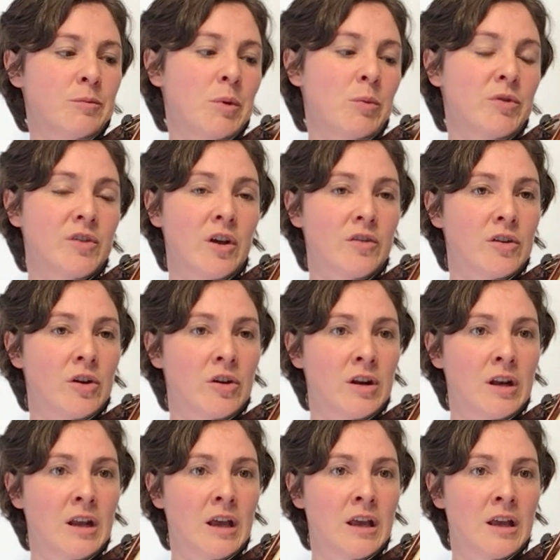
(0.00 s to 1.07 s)
but we're starting
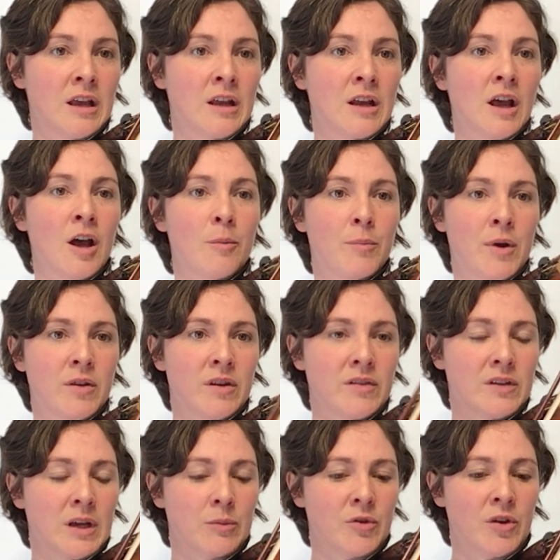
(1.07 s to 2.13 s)
on an up bow this
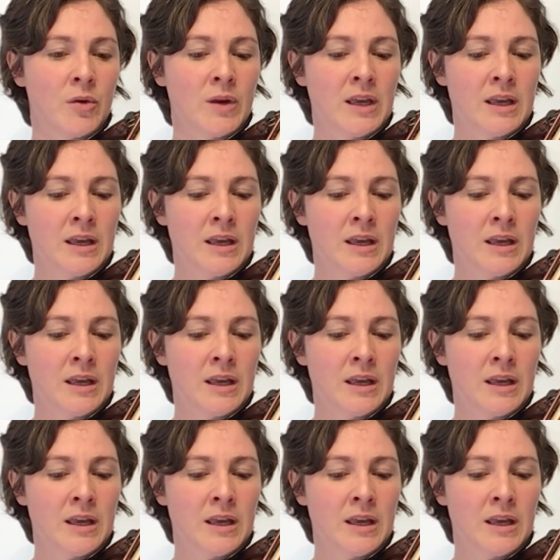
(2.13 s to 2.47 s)
time. So